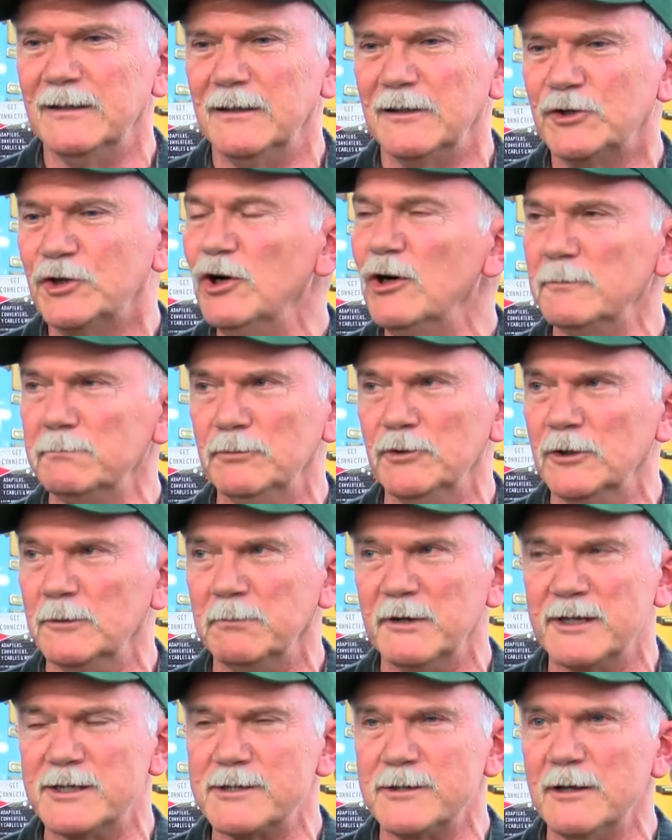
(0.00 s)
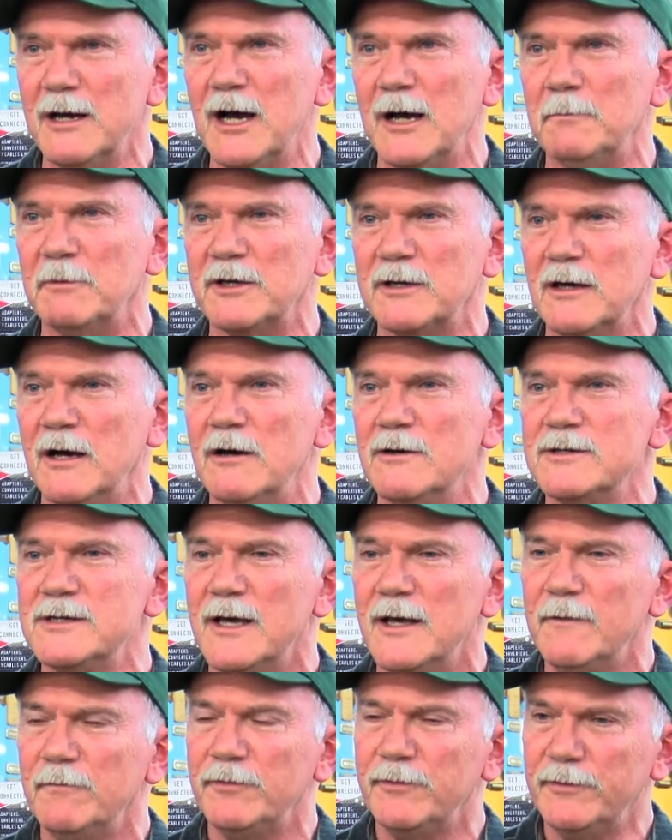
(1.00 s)
cookbook, but it's not, because
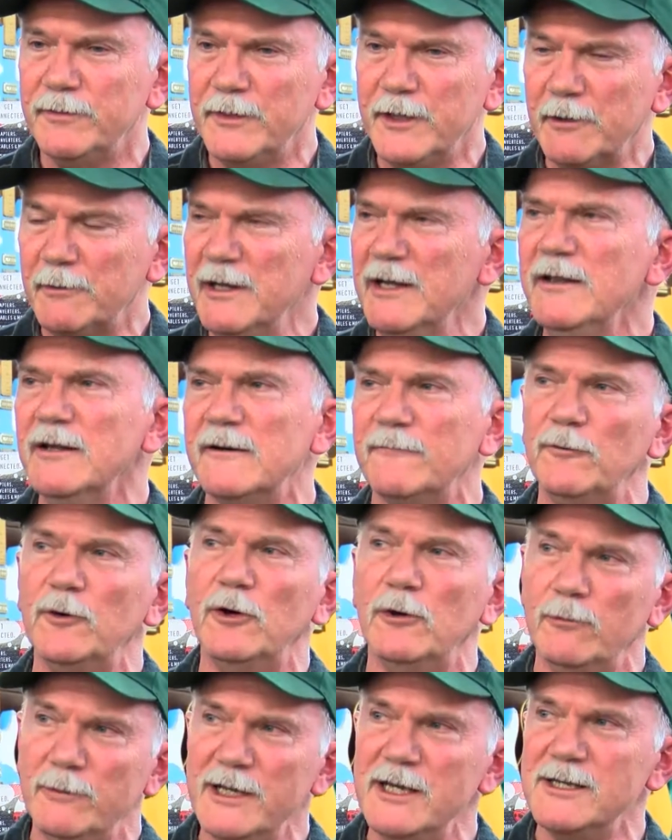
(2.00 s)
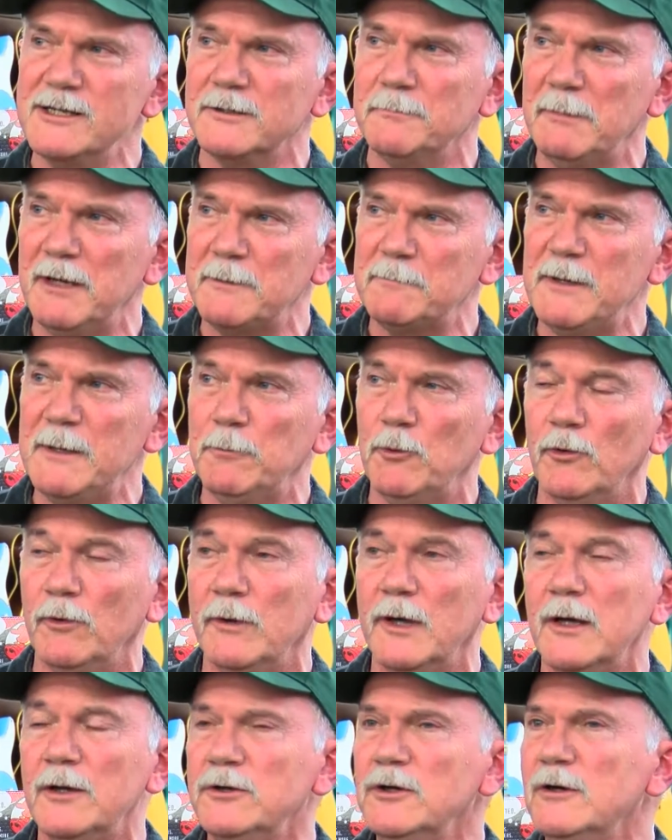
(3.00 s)
they're in there for a reason to make
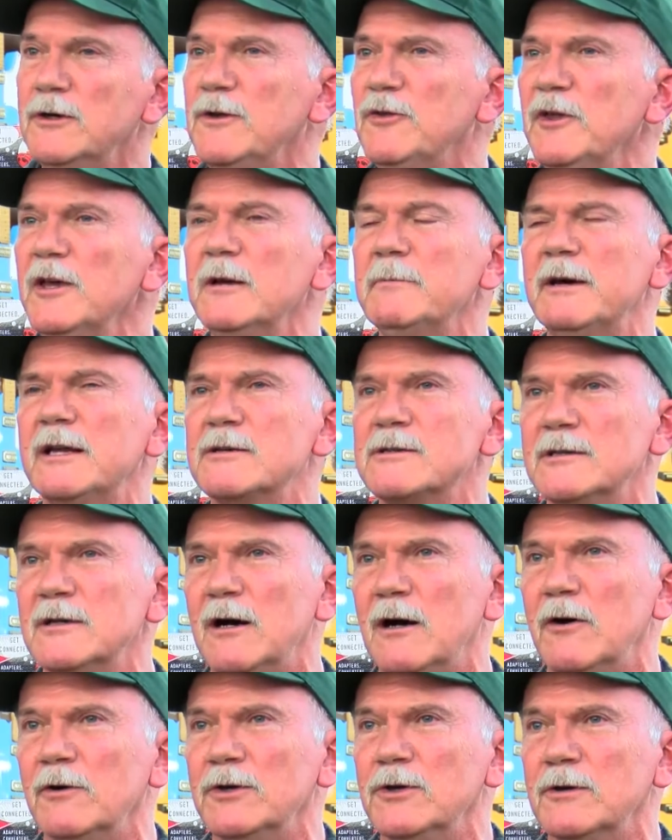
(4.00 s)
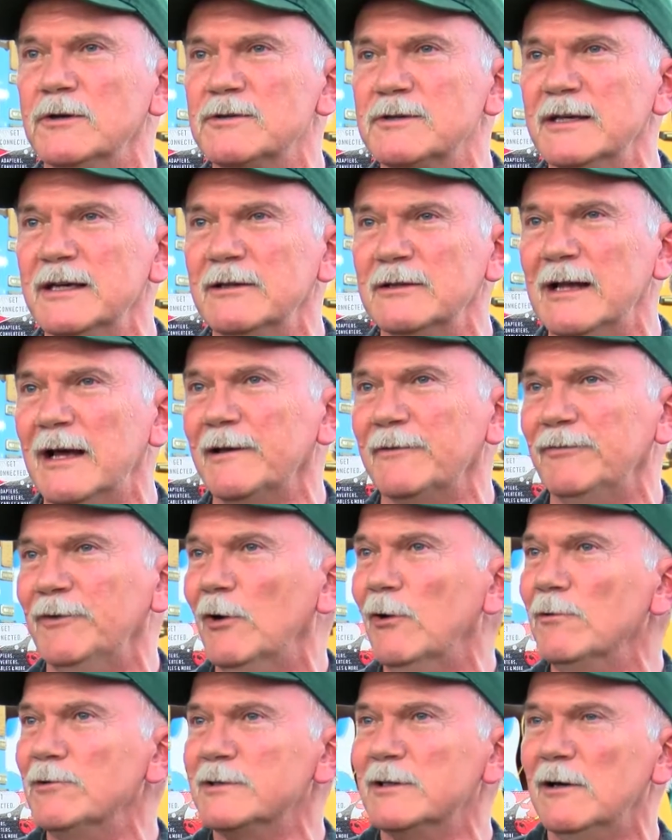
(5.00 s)
people, you think about a song you can sing like the
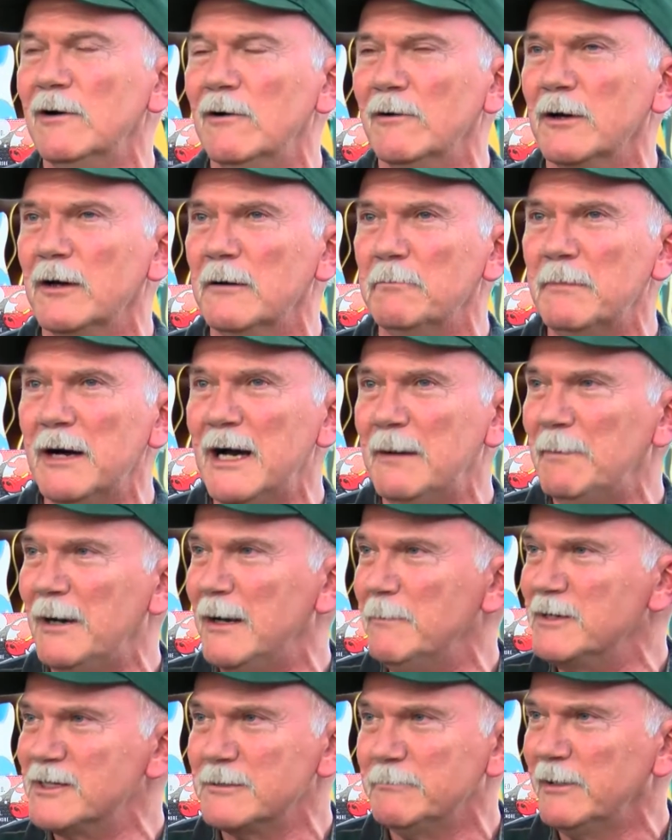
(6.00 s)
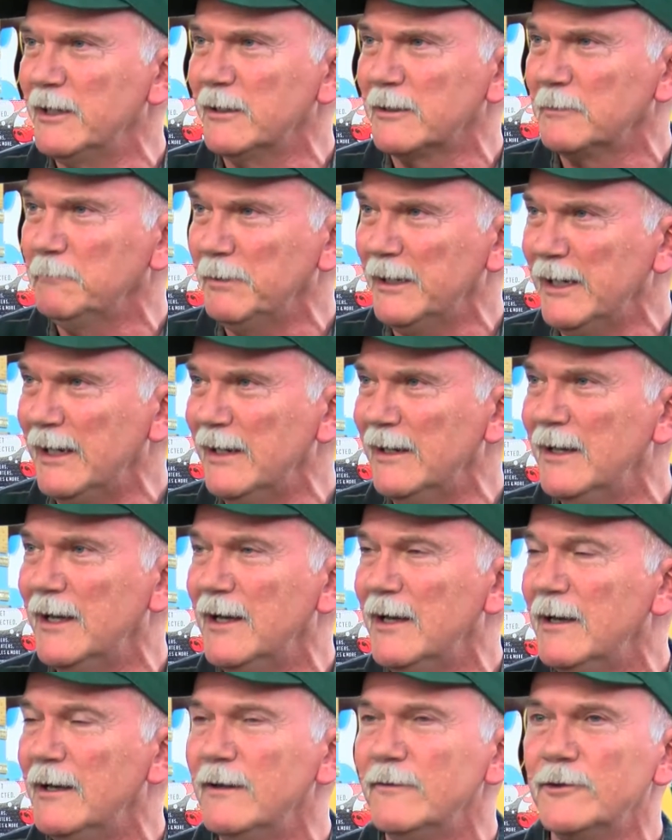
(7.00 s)
old song, Bye Bye Miss American Pie.
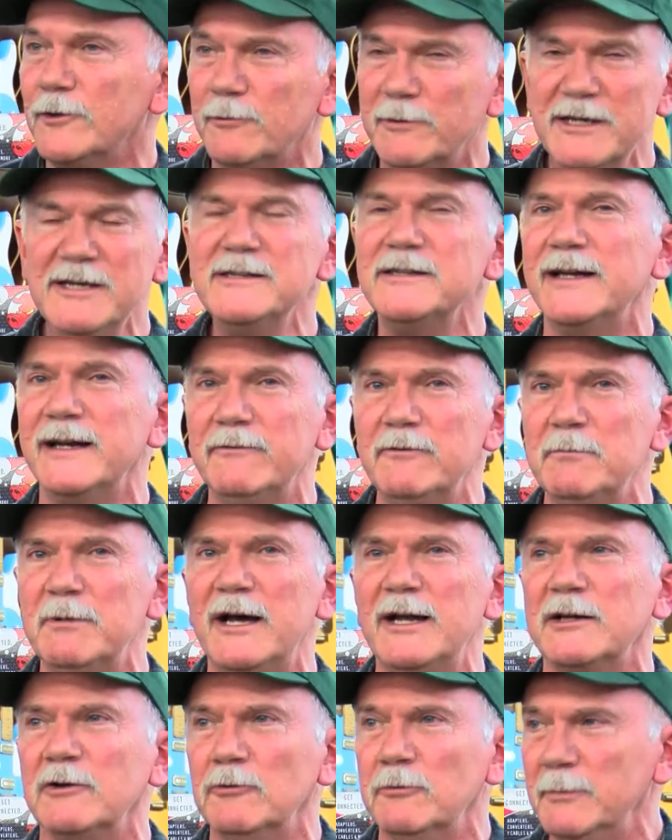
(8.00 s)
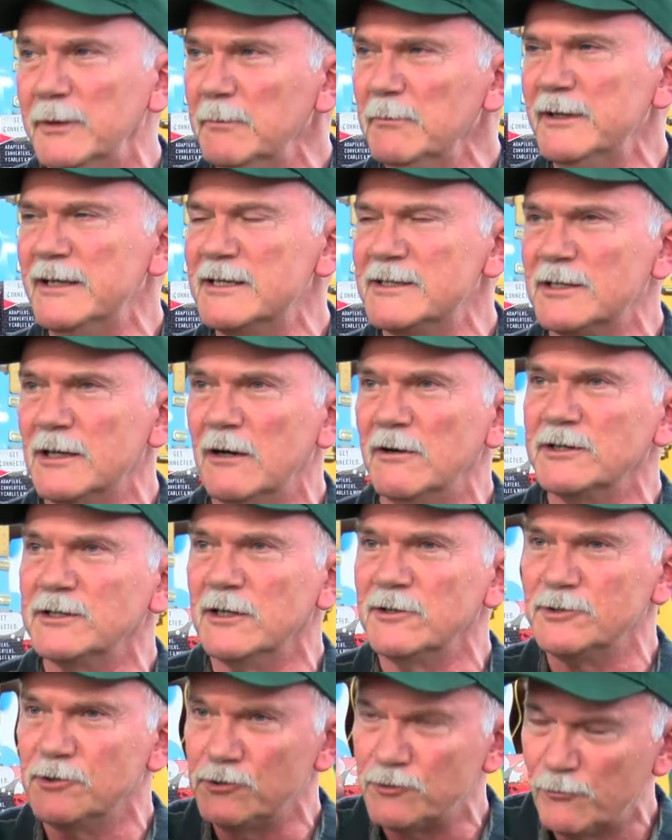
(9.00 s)
The reason everybody can remember that song is
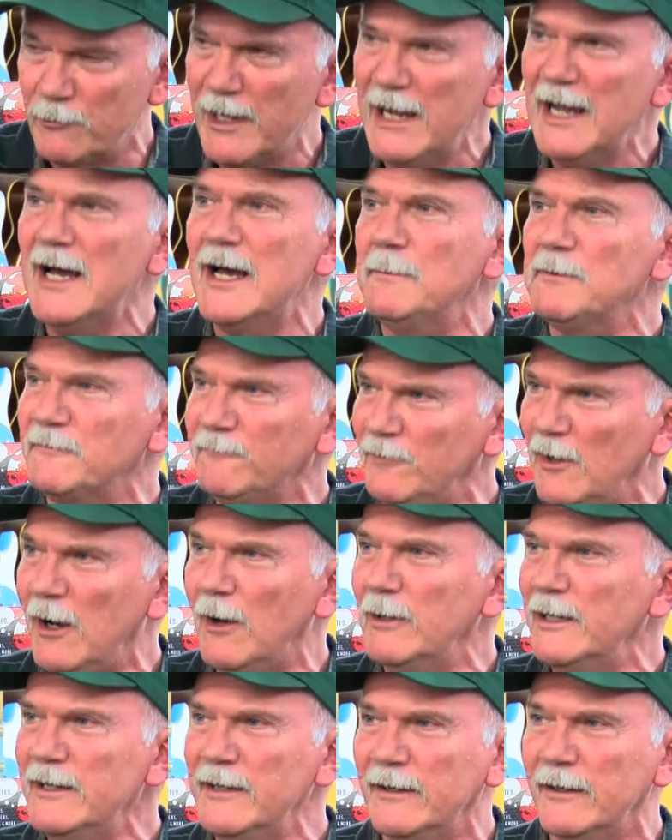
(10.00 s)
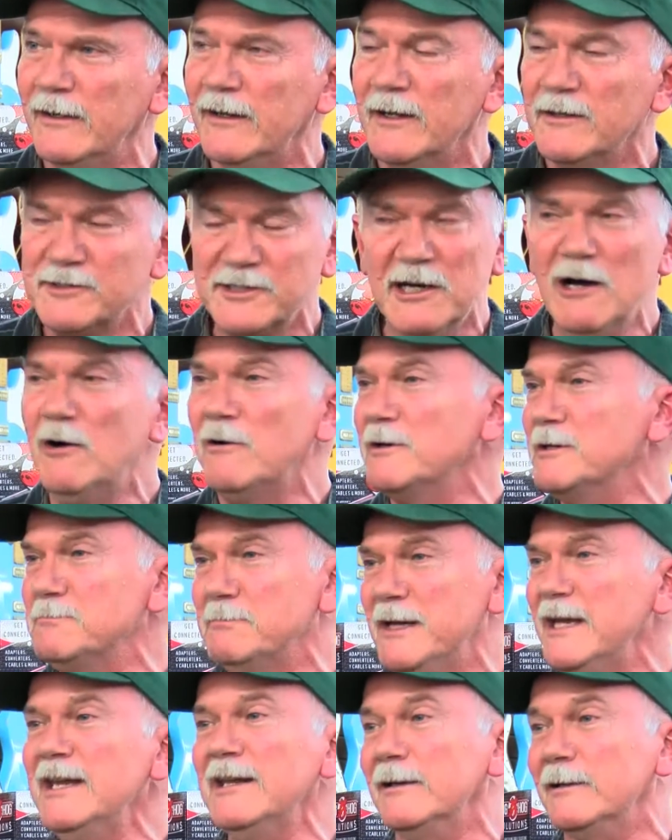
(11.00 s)
because those rhymes fall in there. The song is
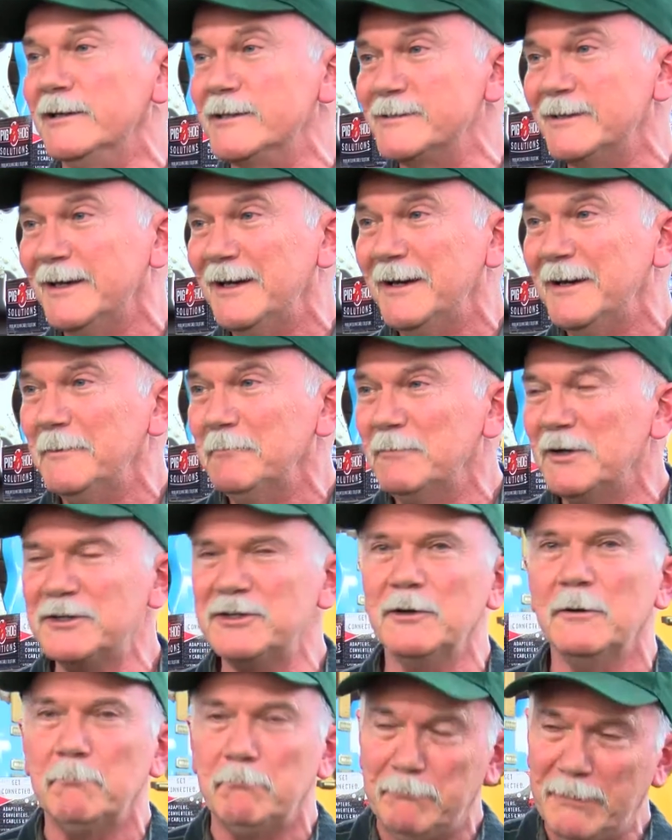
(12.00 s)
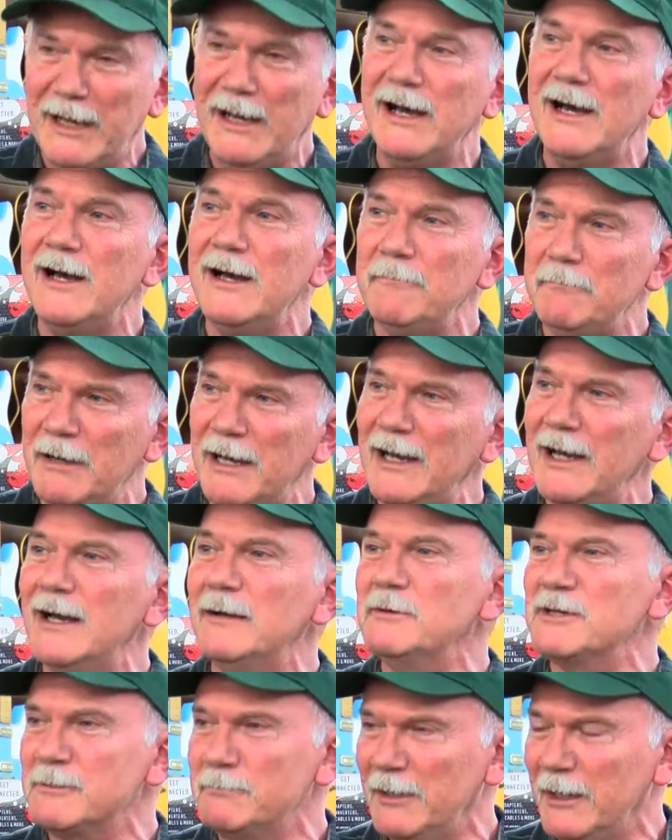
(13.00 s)
meaningless, but Bye Bye
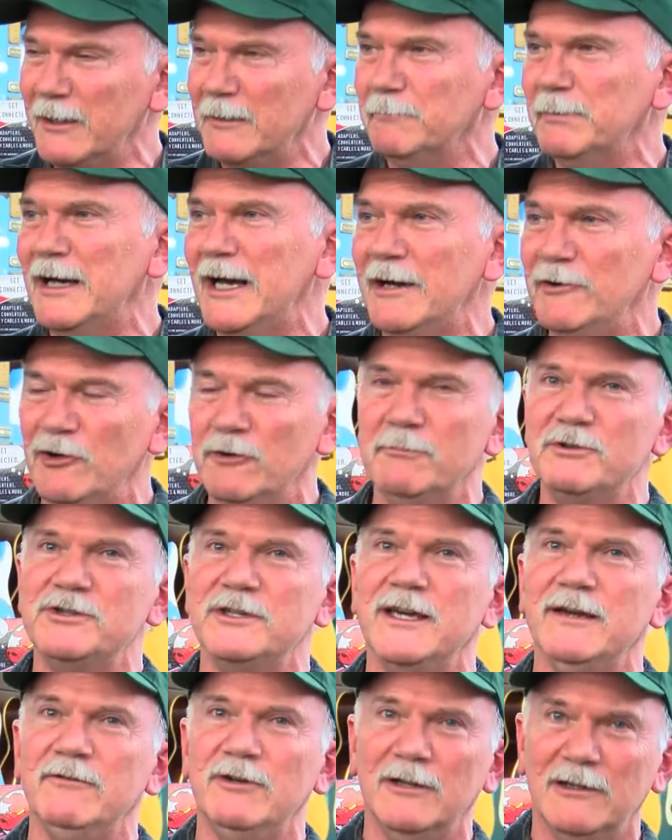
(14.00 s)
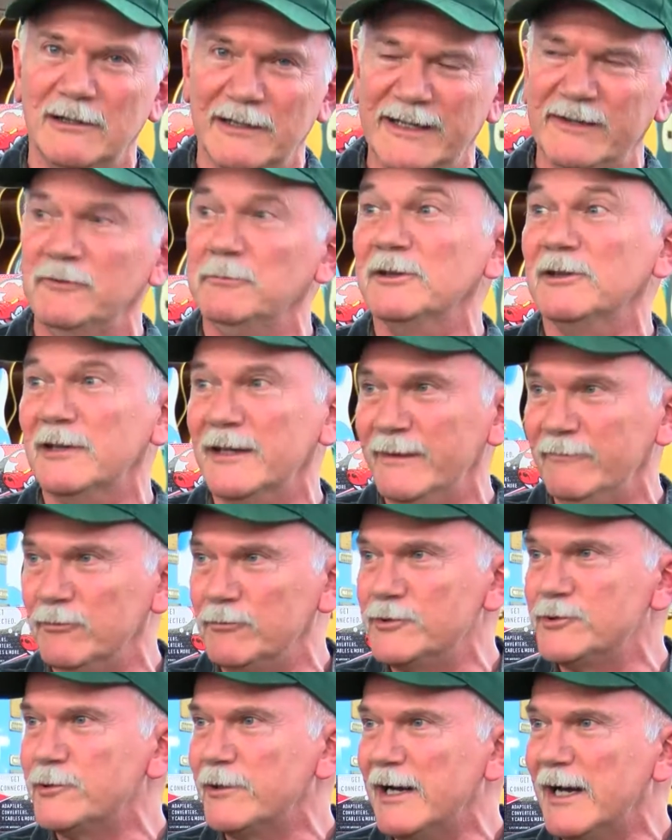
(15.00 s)
Miss American Pie, drove my Chevy to the levee, but the levee
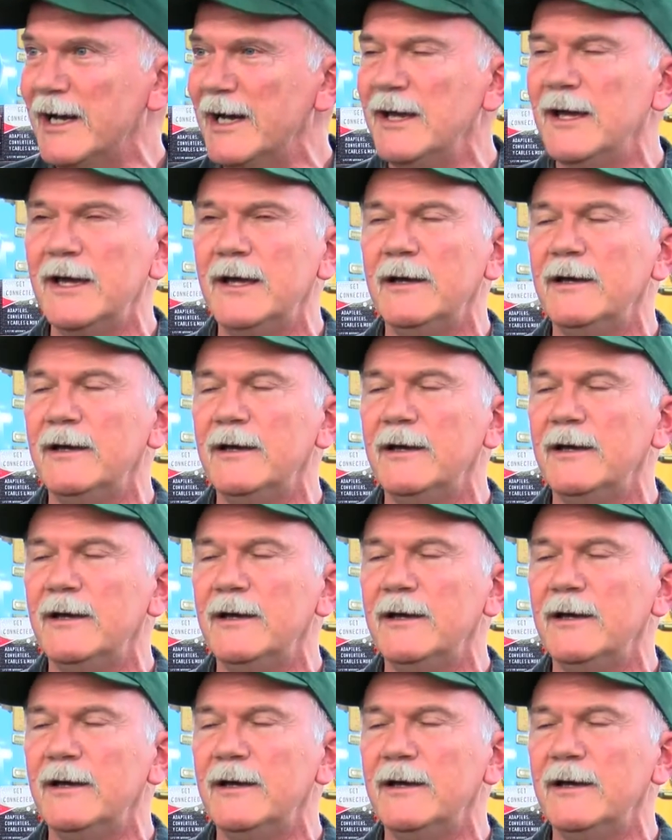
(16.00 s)
was dry.